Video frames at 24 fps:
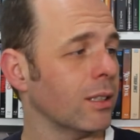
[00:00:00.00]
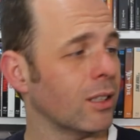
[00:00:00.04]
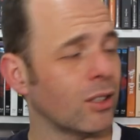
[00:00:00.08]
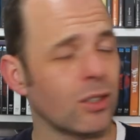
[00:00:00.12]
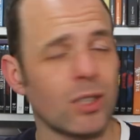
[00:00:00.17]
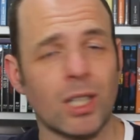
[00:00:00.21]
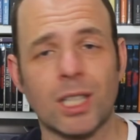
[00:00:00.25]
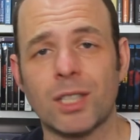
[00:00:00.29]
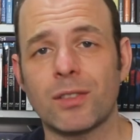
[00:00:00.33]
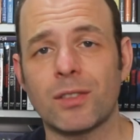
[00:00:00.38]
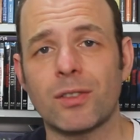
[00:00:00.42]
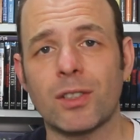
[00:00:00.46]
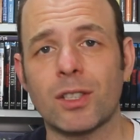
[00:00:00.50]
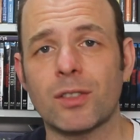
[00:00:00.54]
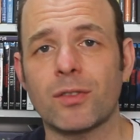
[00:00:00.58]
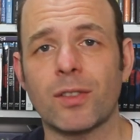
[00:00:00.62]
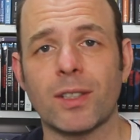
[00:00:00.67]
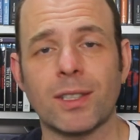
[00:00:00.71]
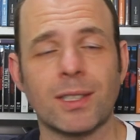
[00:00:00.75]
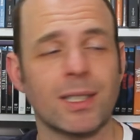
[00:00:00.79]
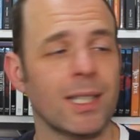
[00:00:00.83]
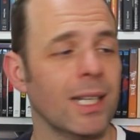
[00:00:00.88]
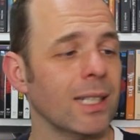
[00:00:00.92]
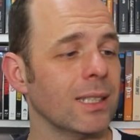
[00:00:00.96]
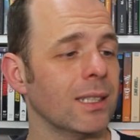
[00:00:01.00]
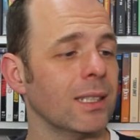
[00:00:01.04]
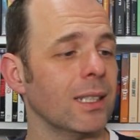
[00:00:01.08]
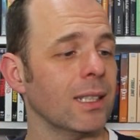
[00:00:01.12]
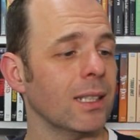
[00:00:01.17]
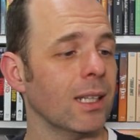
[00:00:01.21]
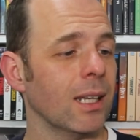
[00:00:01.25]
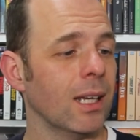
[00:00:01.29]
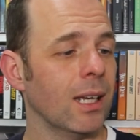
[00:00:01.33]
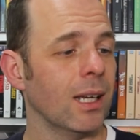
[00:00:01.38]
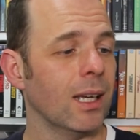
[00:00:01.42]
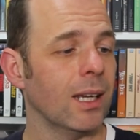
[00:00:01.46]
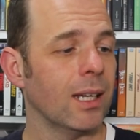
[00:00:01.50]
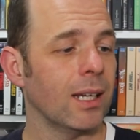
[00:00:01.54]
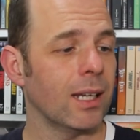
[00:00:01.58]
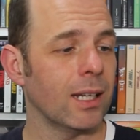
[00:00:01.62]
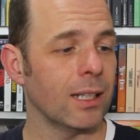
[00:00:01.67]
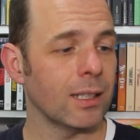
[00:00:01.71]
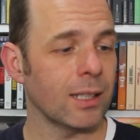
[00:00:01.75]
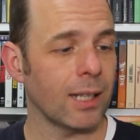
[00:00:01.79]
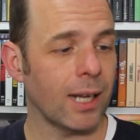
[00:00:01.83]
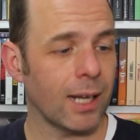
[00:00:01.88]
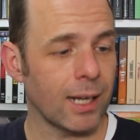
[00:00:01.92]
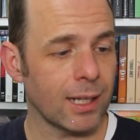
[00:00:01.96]
The transfer is fantastic.
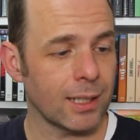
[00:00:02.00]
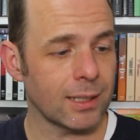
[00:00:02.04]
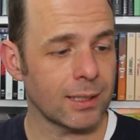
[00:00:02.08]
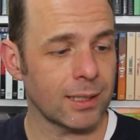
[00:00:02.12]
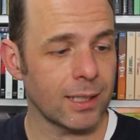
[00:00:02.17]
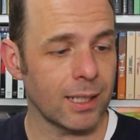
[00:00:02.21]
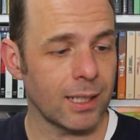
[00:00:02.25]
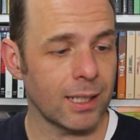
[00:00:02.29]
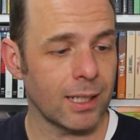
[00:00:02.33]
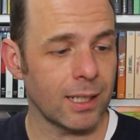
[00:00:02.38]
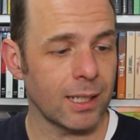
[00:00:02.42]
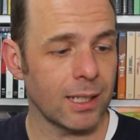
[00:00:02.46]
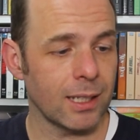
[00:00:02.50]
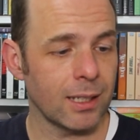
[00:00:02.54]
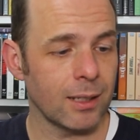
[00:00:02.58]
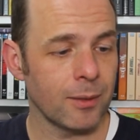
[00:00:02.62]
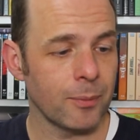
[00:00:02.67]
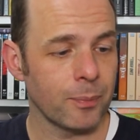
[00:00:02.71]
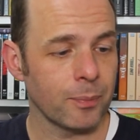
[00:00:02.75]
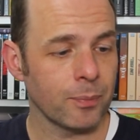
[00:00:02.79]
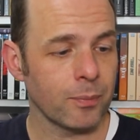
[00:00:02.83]
It has a